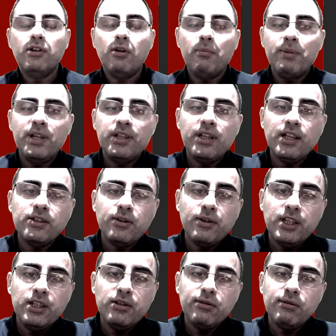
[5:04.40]

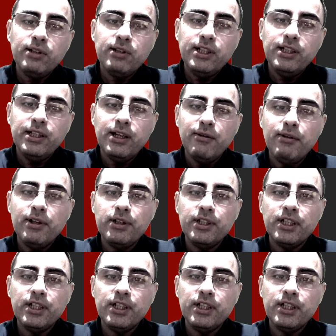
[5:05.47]
compensatory insulin levels